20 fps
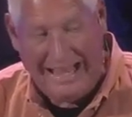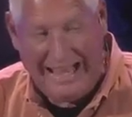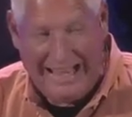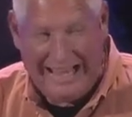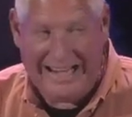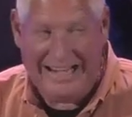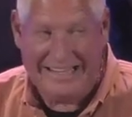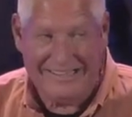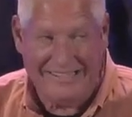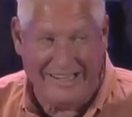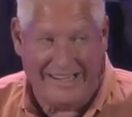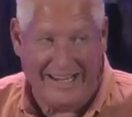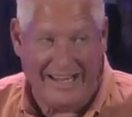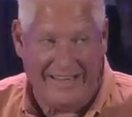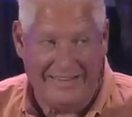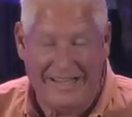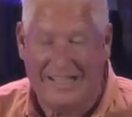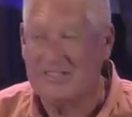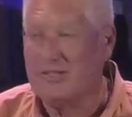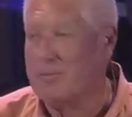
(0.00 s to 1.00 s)
I got to tell you,
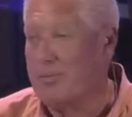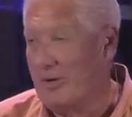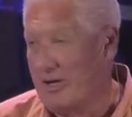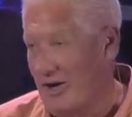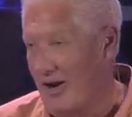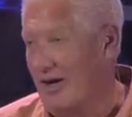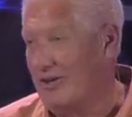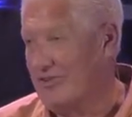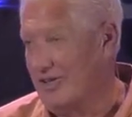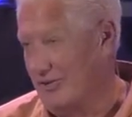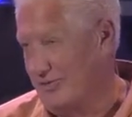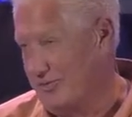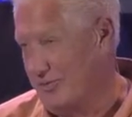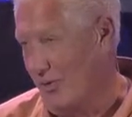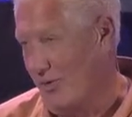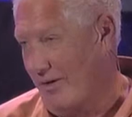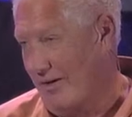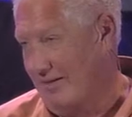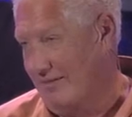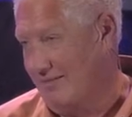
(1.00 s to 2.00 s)
that's a pretty hard sell
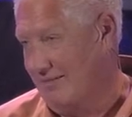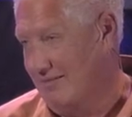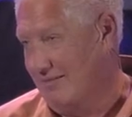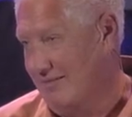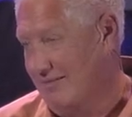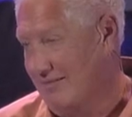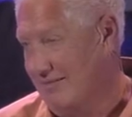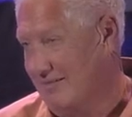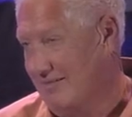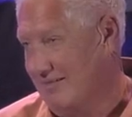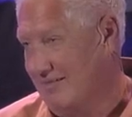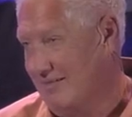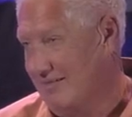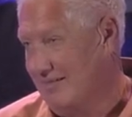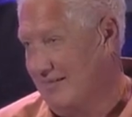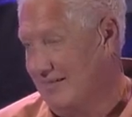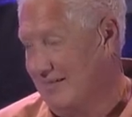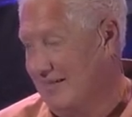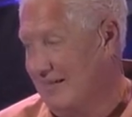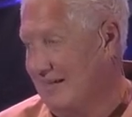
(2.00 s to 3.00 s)
story.
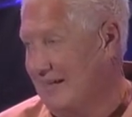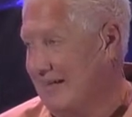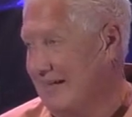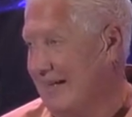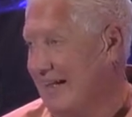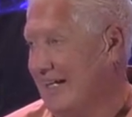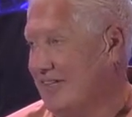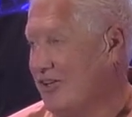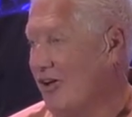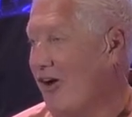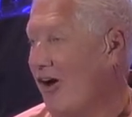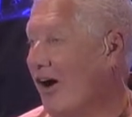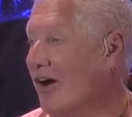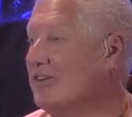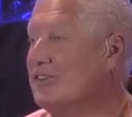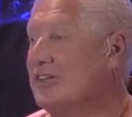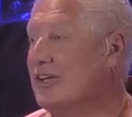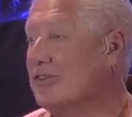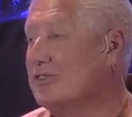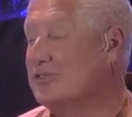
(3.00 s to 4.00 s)
That's a
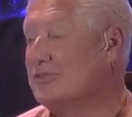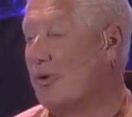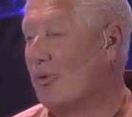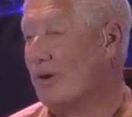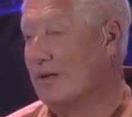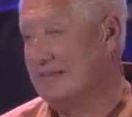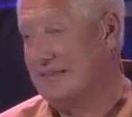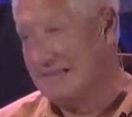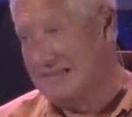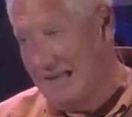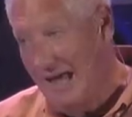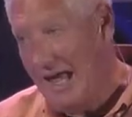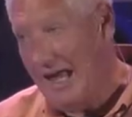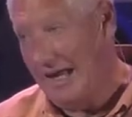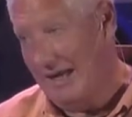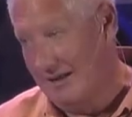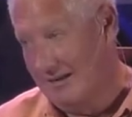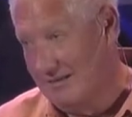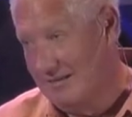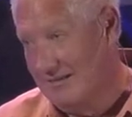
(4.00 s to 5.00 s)
hard sell story
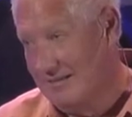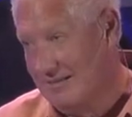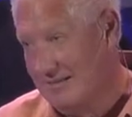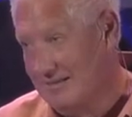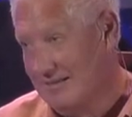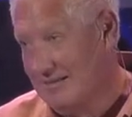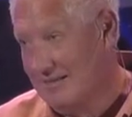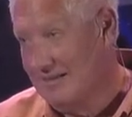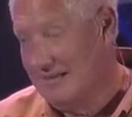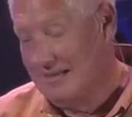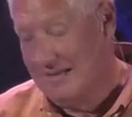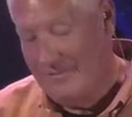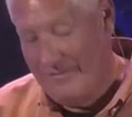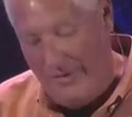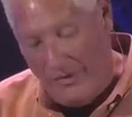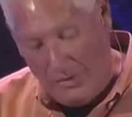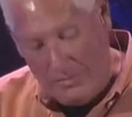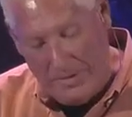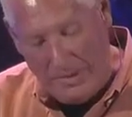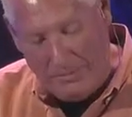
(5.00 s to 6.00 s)
today.
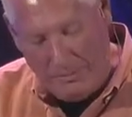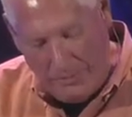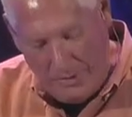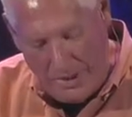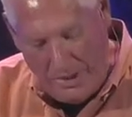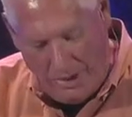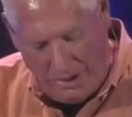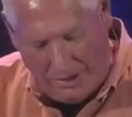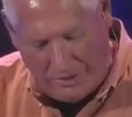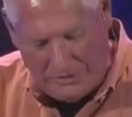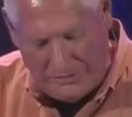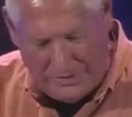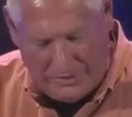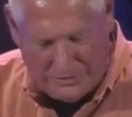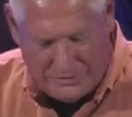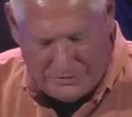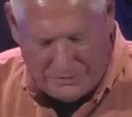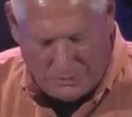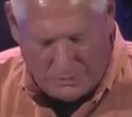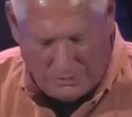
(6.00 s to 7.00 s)
That would be a pretty hard
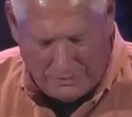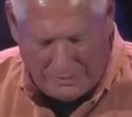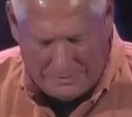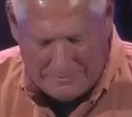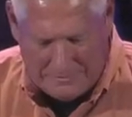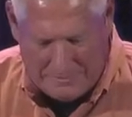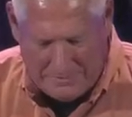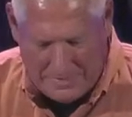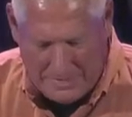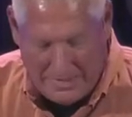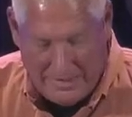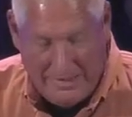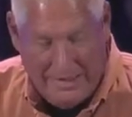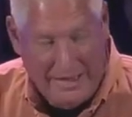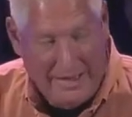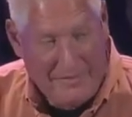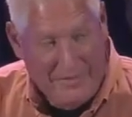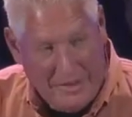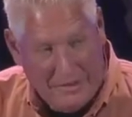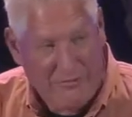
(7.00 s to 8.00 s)
sell story.
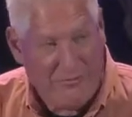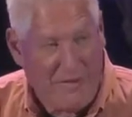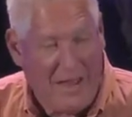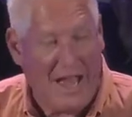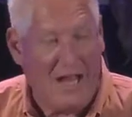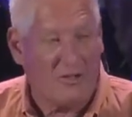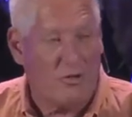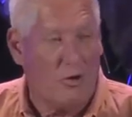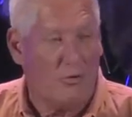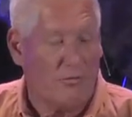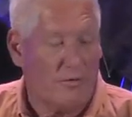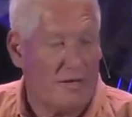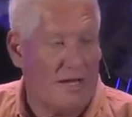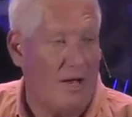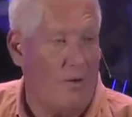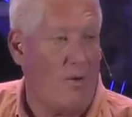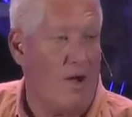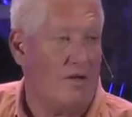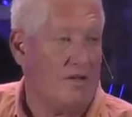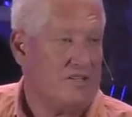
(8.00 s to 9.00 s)
And in fact, don't
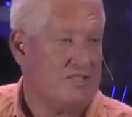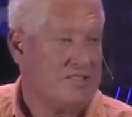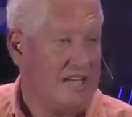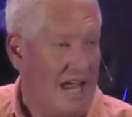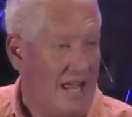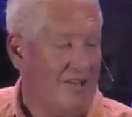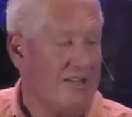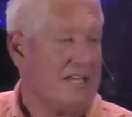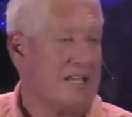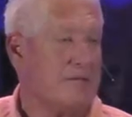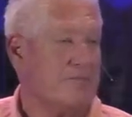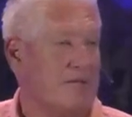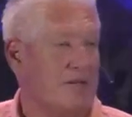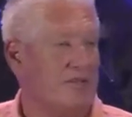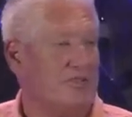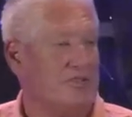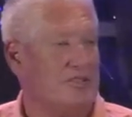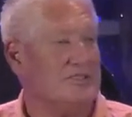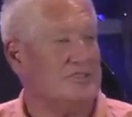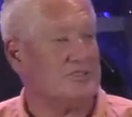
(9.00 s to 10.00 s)
forget, while he's telling them
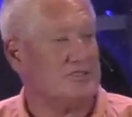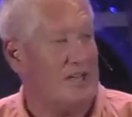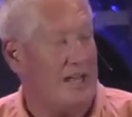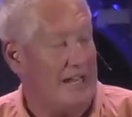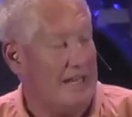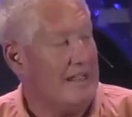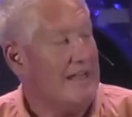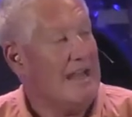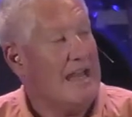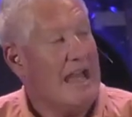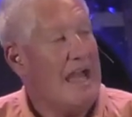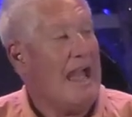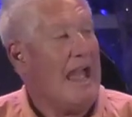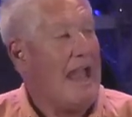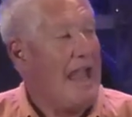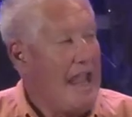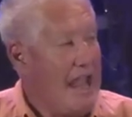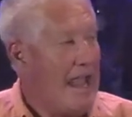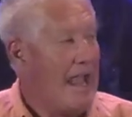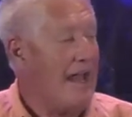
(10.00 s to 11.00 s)
this, he's saying,
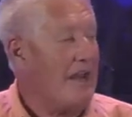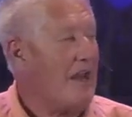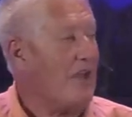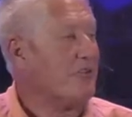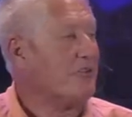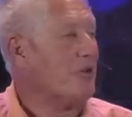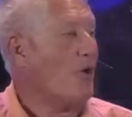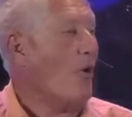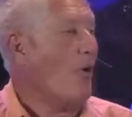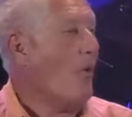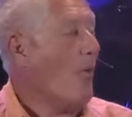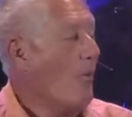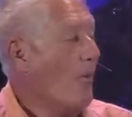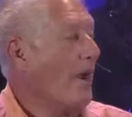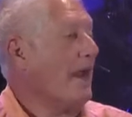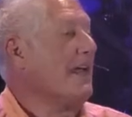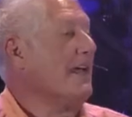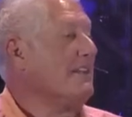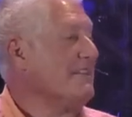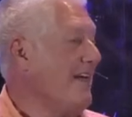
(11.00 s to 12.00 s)
And so
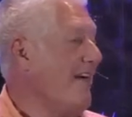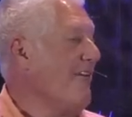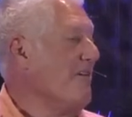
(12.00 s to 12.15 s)
when I get